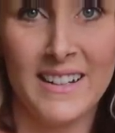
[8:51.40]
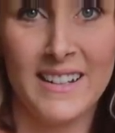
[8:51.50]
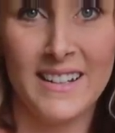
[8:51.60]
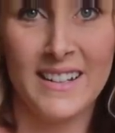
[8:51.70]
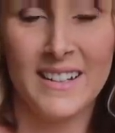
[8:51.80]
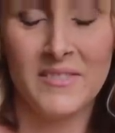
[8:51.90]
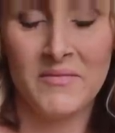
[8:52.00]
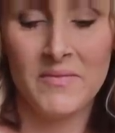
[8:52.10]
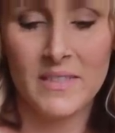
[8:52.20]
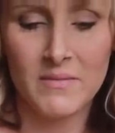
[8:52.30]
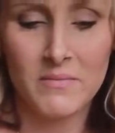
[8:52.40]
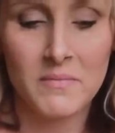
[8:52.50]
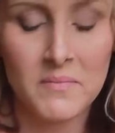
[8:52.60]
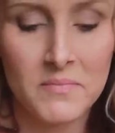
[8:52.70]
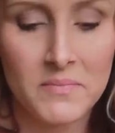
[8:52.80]

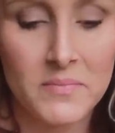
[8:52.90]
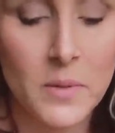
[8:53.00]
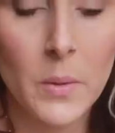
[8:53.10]
Nothing is said.